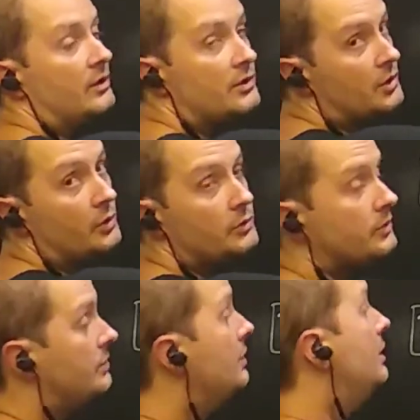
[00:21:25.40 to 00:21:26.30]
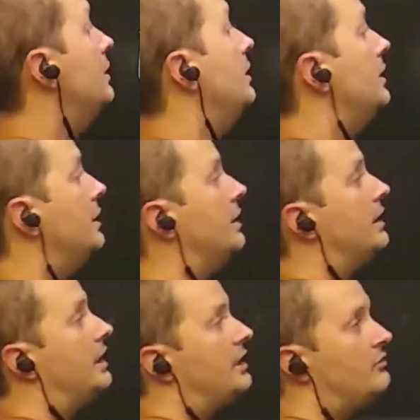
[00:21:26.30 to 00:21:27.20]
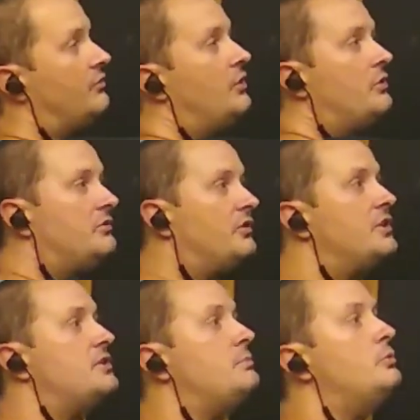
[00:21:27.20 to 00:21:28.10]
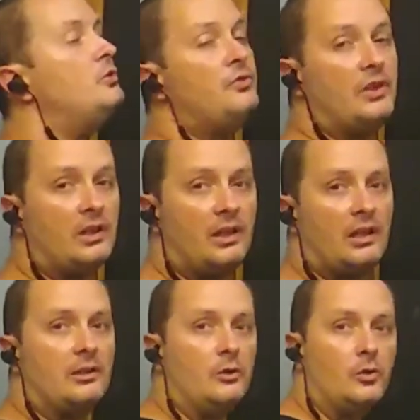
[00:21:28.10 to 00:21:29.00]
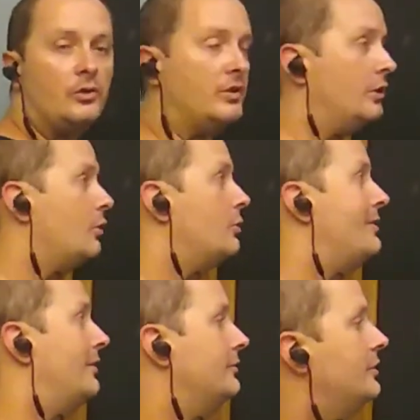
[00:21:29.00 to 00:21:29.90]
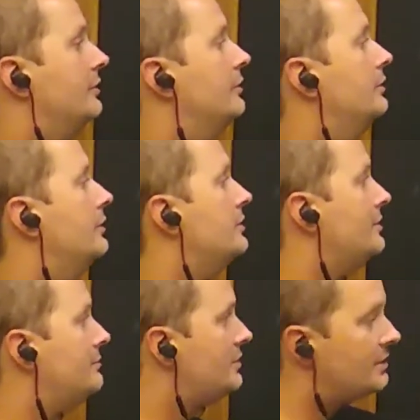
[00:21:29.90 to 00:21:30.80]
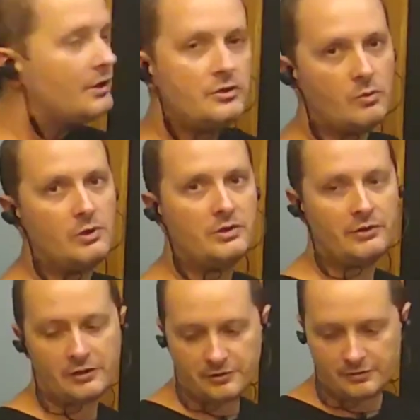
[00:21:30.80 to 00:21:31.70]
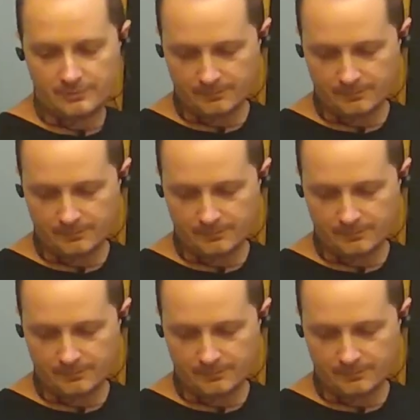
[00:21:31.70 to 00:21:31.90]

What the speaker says: this holds. And if you reverse the proof, you can get the lower bound here. So I'm just going to do one direction.